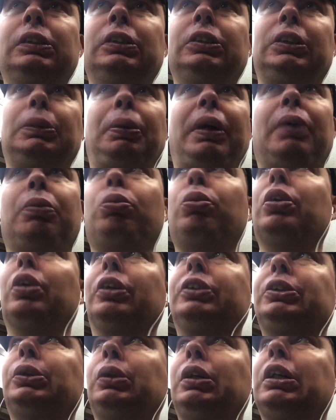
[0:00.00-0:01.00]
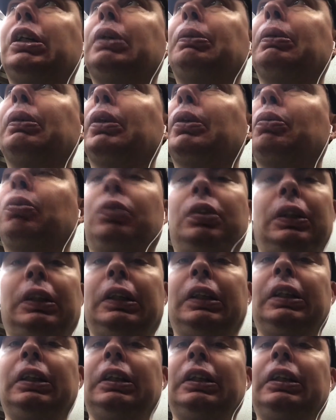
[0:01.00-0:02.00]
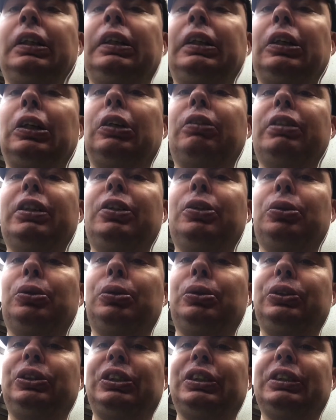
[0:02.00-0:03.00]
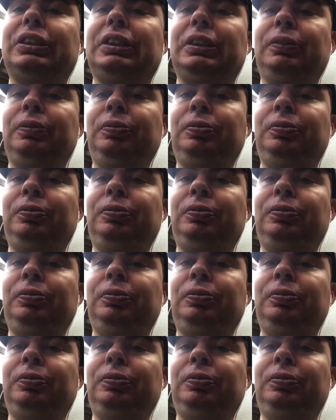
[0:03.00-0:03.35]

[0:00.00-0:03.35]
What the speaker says: Japan works you hard, but her indoors is,